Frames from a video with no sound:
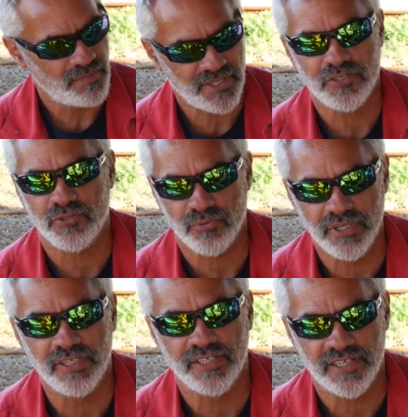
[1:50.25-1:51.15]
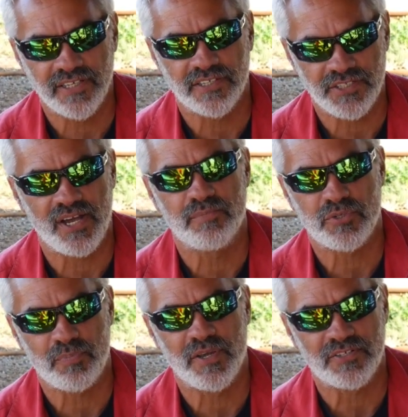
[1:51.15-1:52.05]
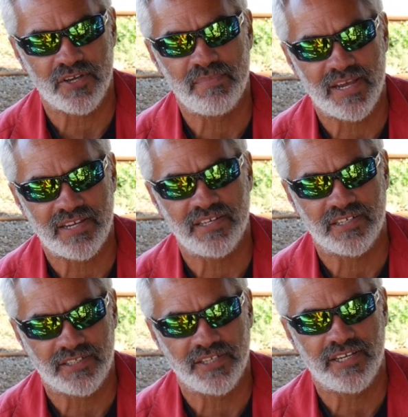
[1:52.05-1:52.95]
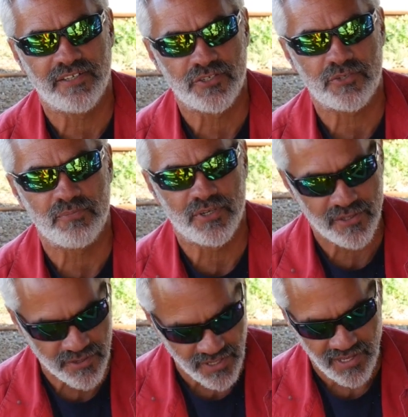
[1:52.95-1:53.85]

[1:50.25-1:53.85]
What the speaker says: because you really, the time spent on making it clean and smooth